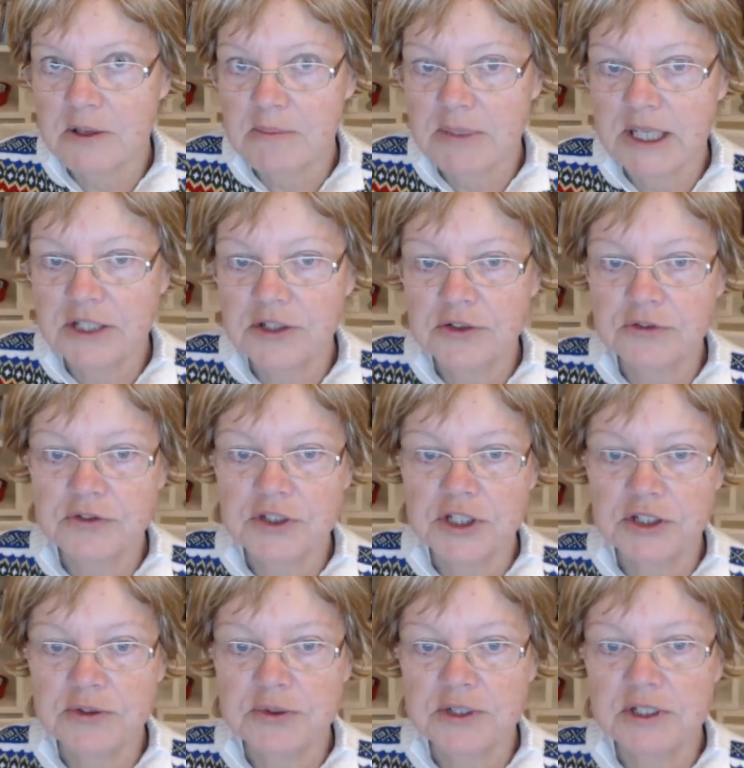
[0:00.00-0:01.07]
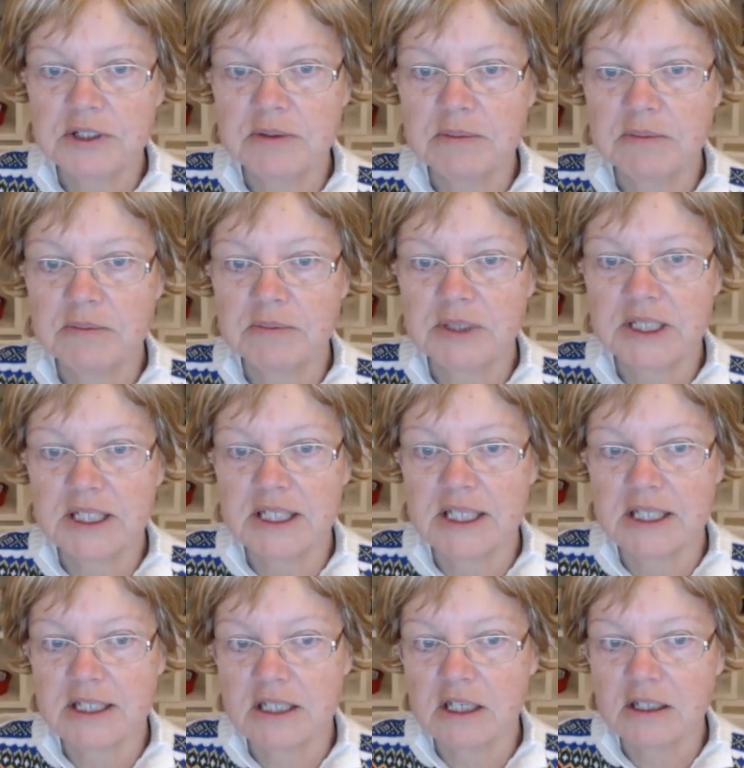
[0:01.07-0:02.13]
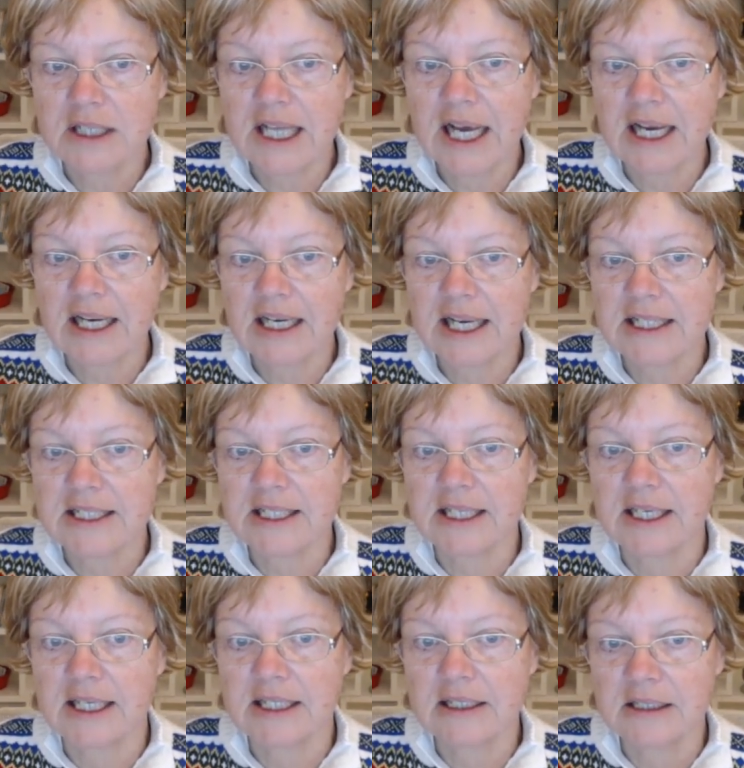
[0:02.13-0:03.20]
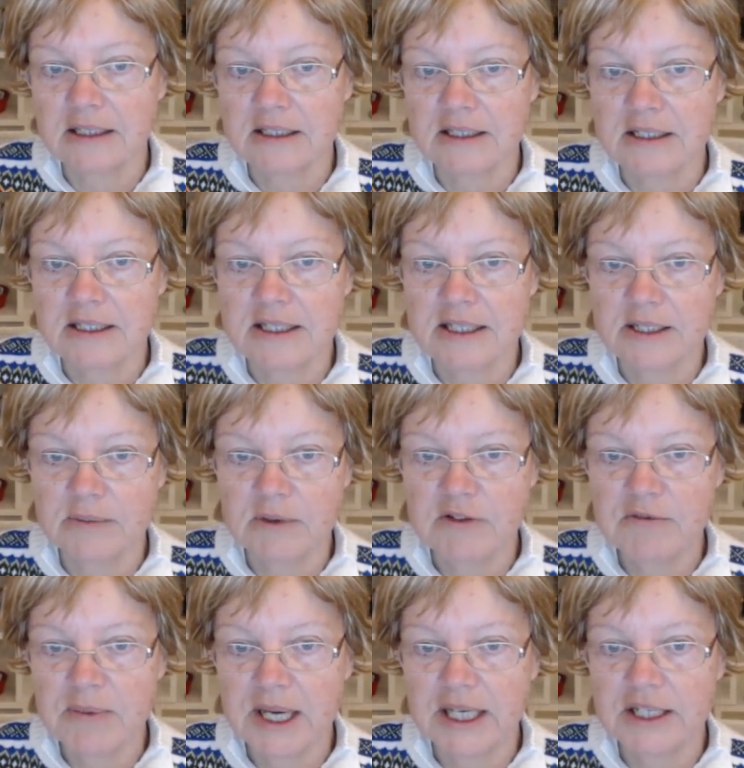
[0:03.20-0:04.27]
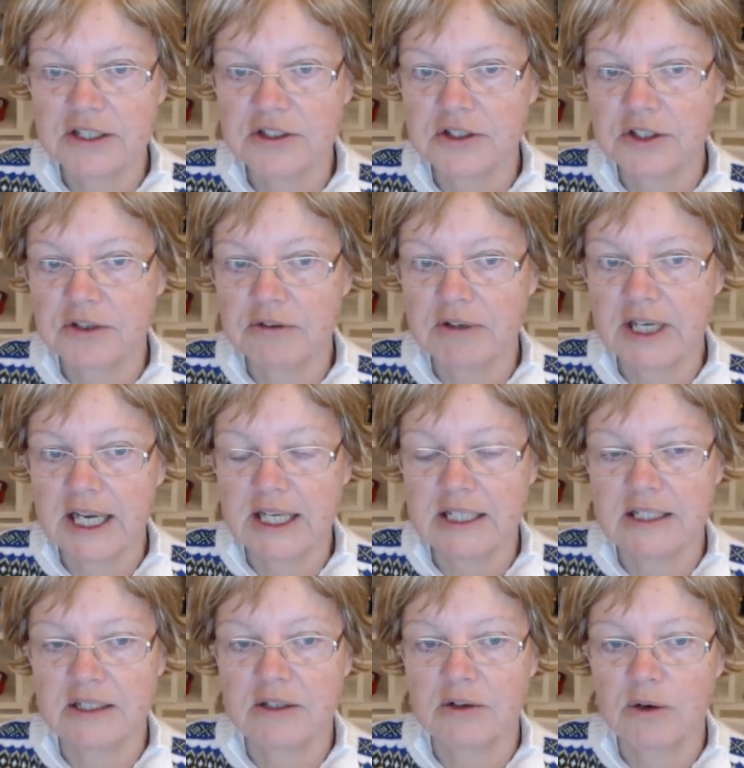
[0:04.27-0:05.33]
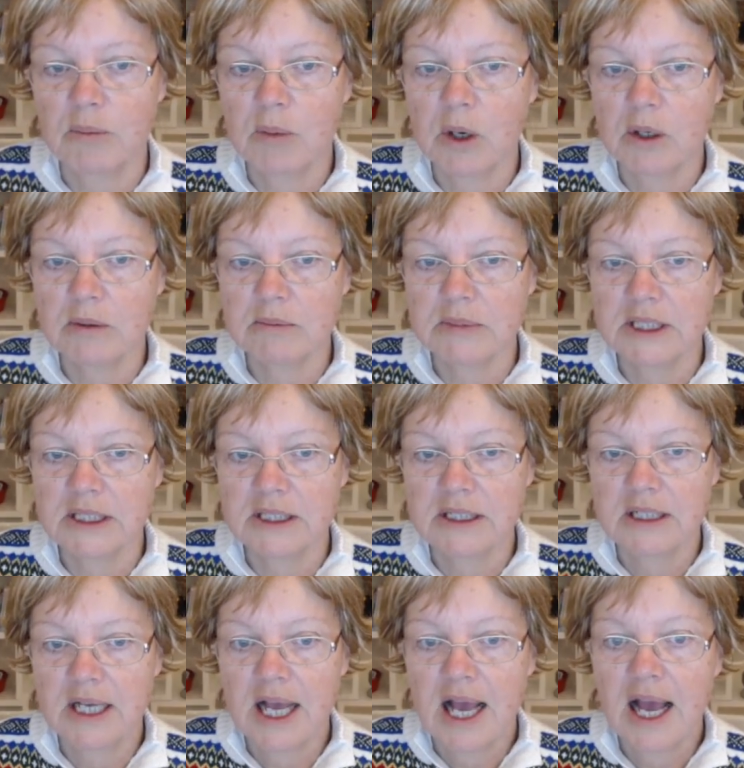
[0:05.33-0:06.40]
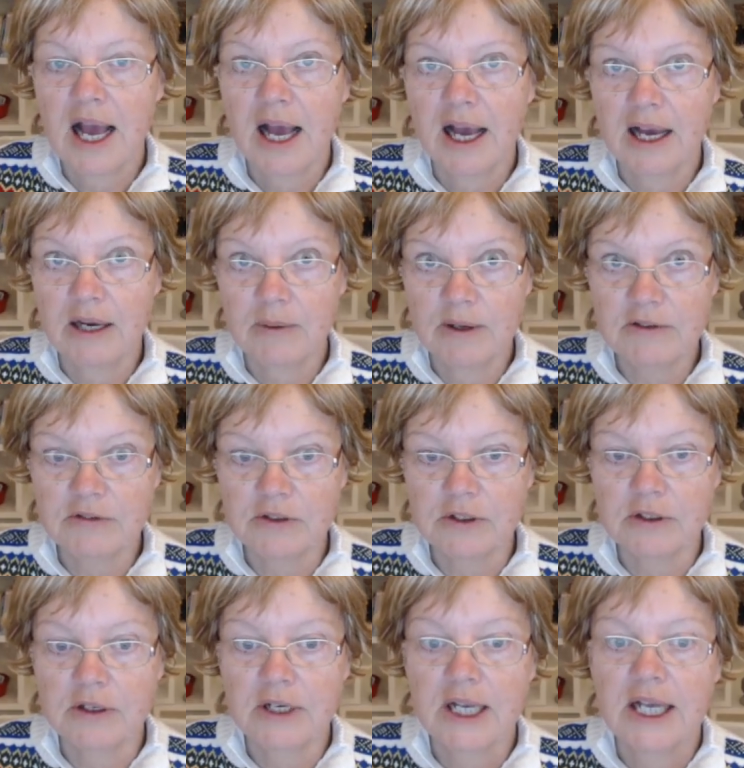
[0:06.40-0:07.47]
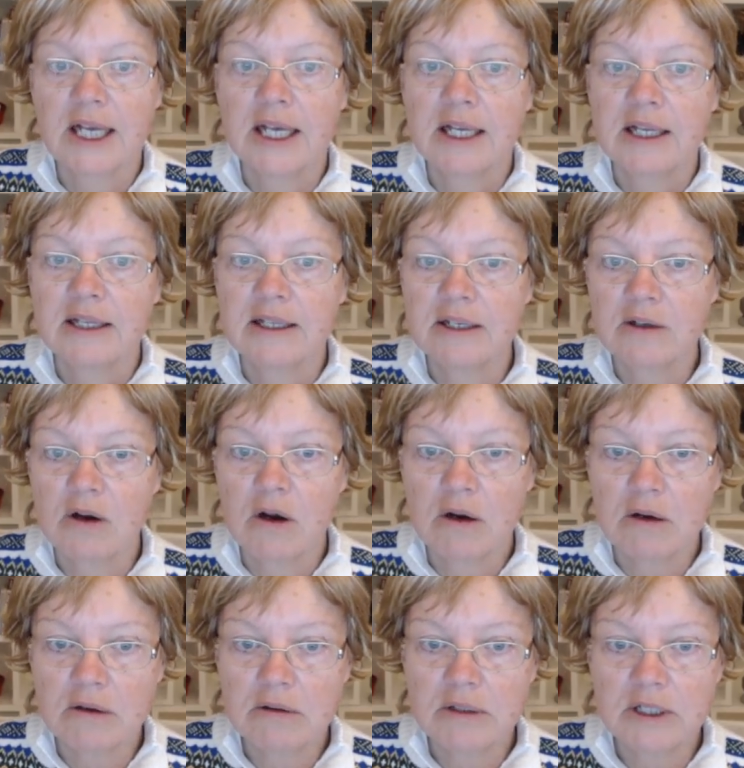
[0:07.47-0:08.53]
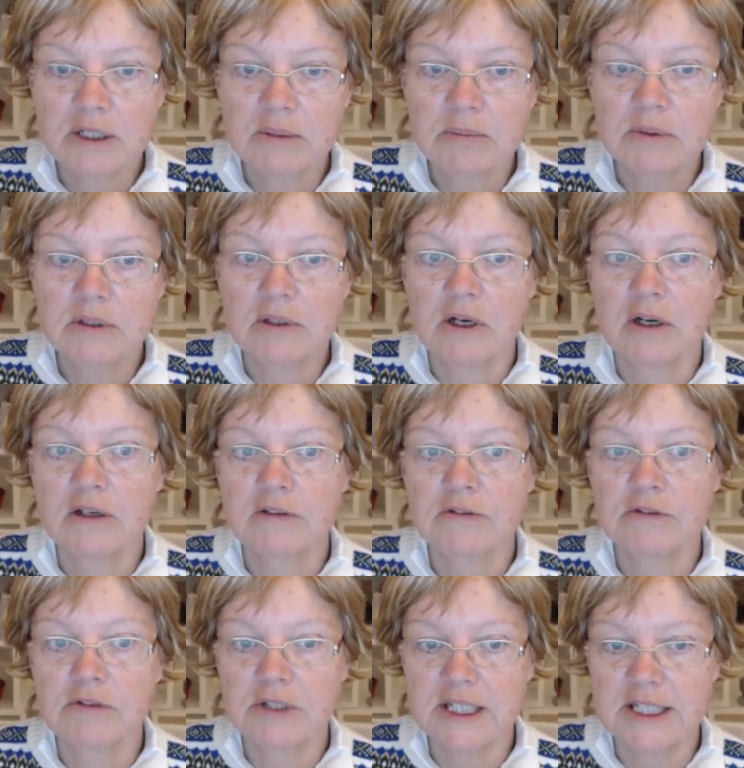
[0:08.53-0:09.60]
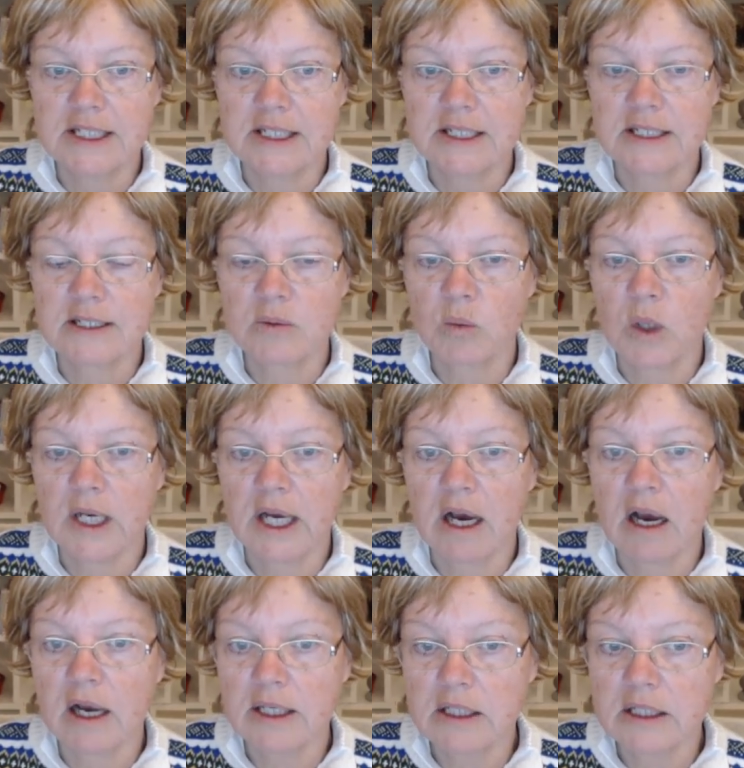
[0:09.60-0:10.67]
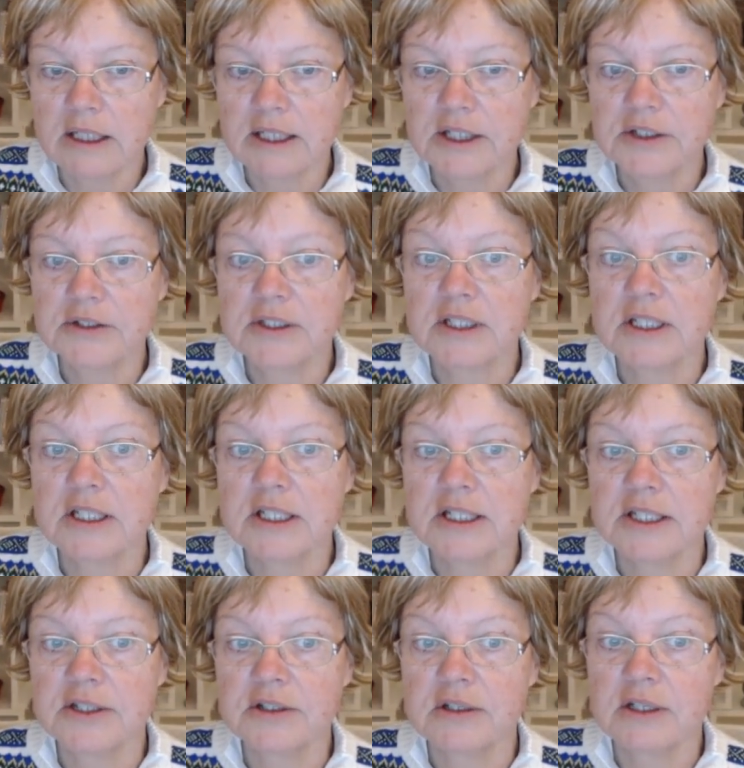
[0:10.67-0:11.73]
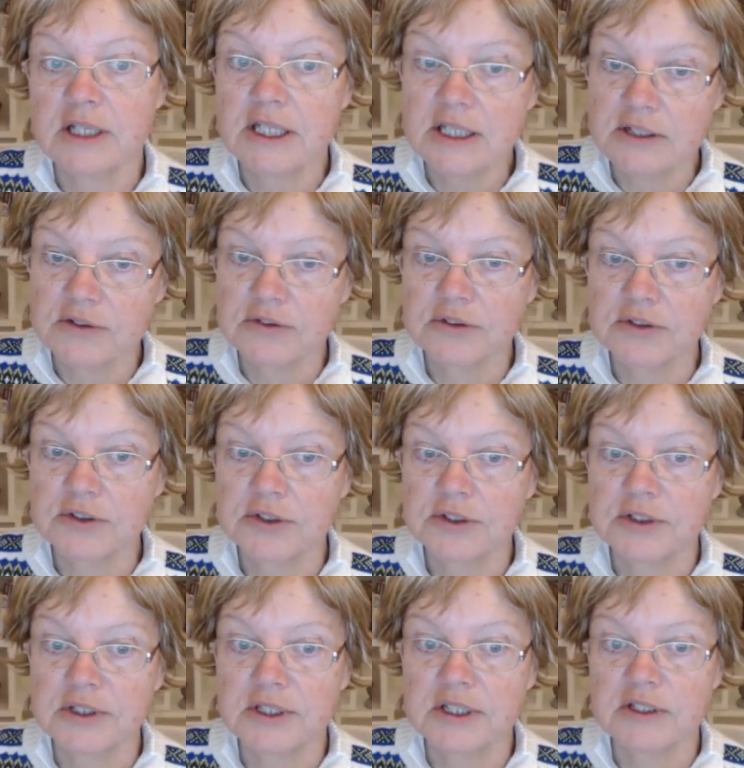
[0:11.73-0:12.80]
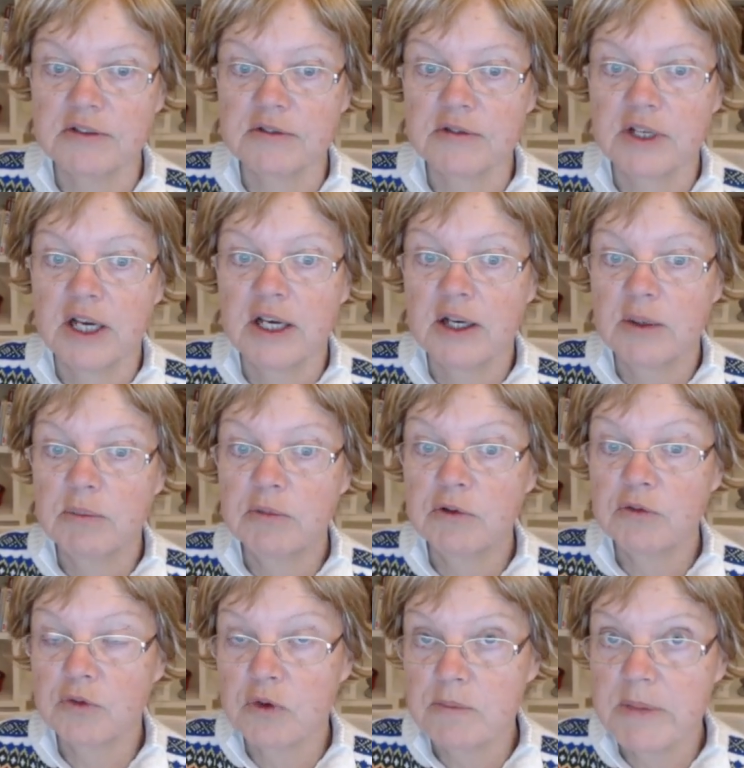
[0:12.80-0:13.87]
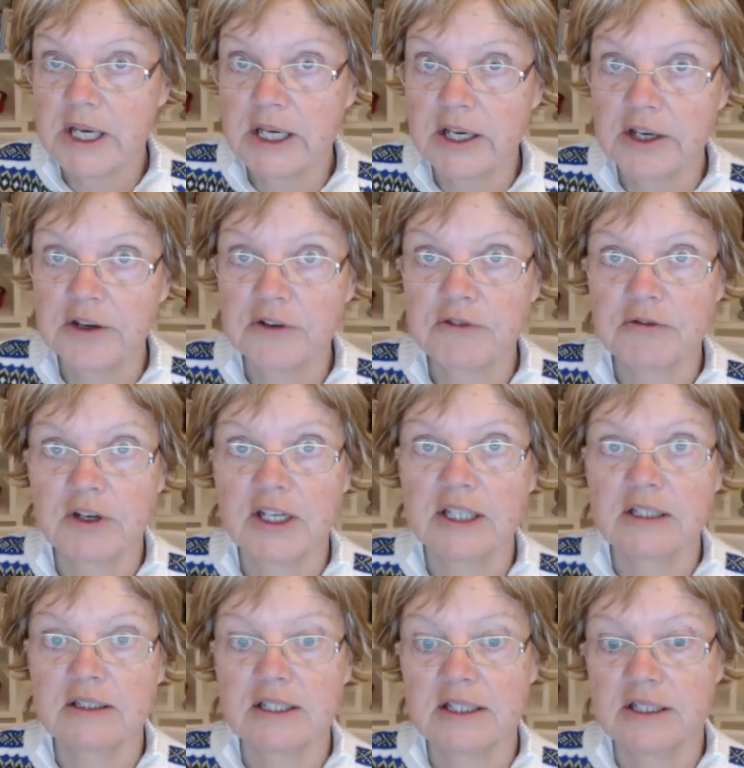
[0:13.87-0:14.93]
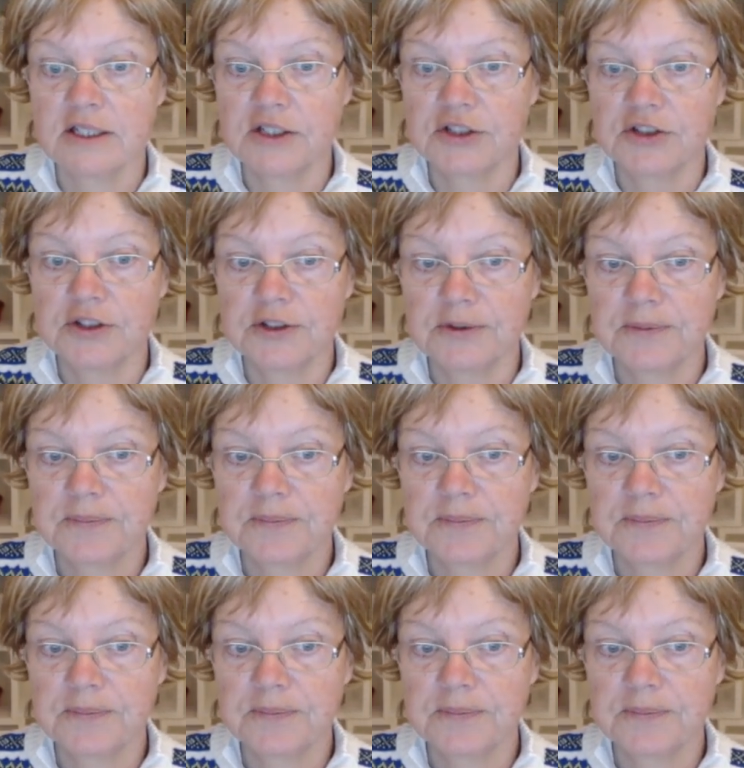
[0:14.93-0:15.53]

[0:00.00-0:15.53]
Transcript: the bed you've chosen because it's got that classic elegance that we've managed to create in our apartment. However, there are a couple of reasons why I'd like you to consider this alternative before making your final decision.